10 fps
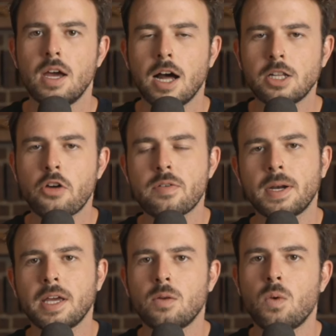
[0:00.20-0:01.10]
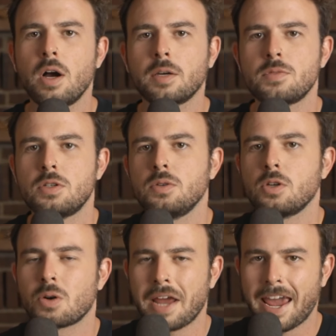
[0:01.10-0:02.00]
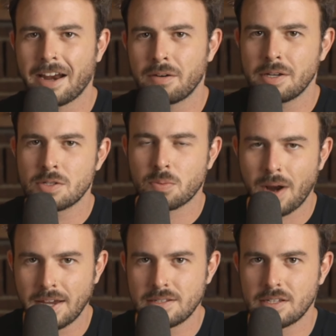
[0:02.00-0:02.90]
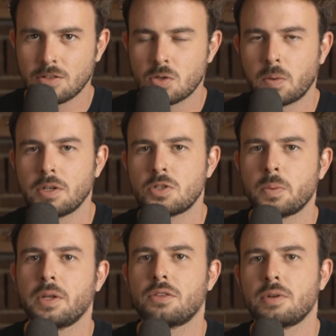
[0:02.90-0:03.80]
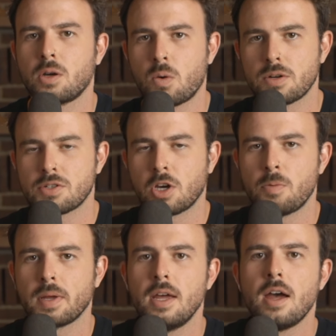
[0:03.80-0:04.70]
Hello, everybody, and welcome to your Aries Rising 2023 horoscope.